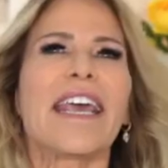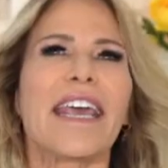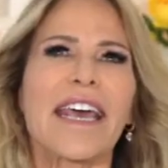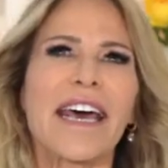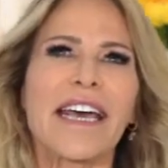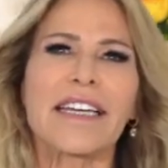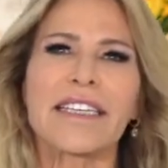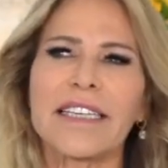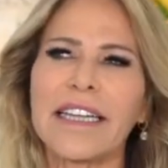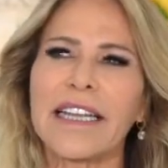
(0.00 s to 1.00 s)

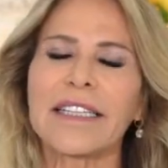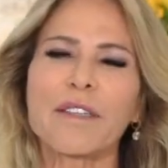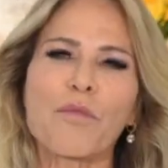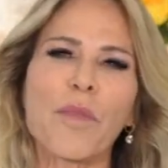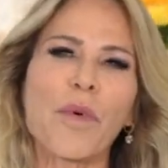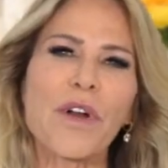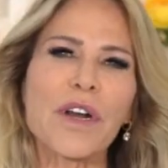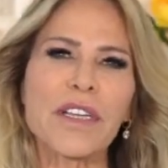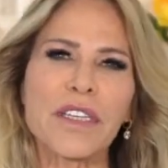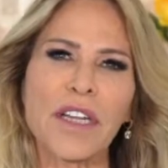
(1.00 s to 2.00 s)
And it's
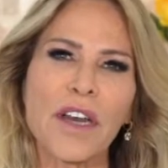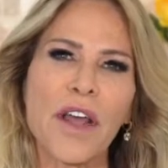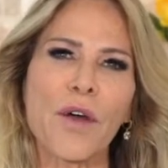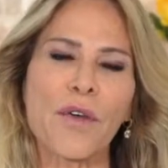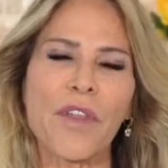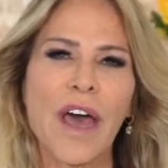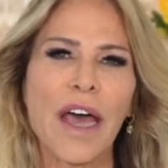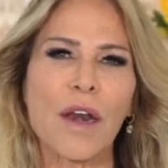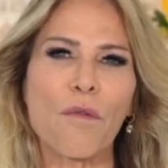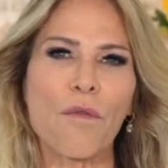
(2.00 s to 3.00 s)
important to know
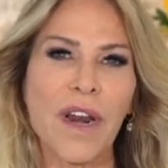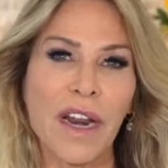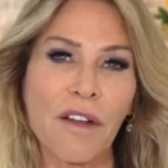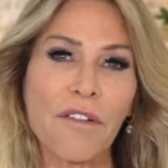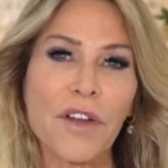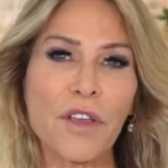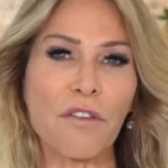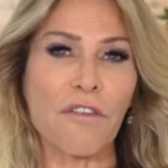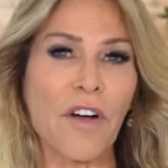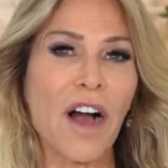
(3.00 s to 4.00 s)
that whatever you
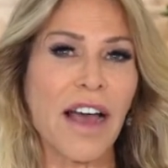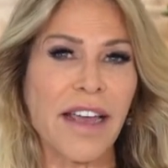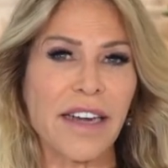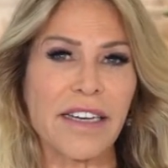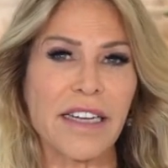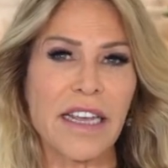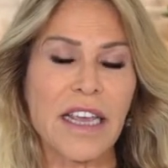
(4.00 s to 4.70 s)
find,